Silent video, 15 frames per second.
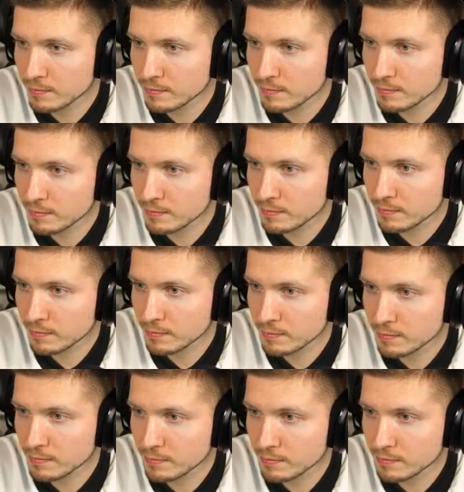
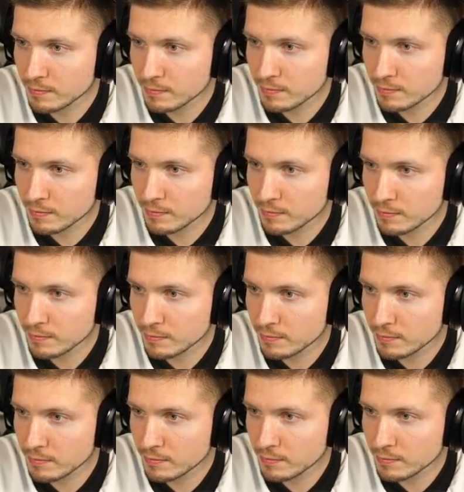
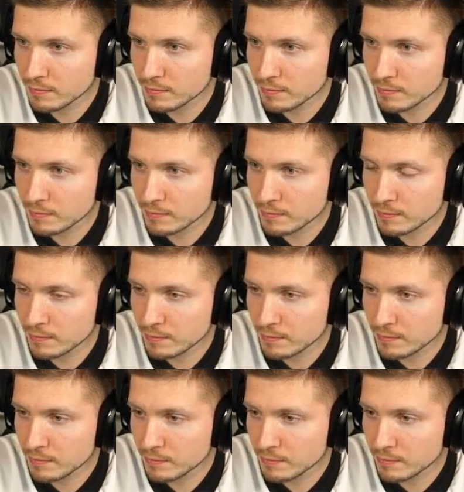(silence)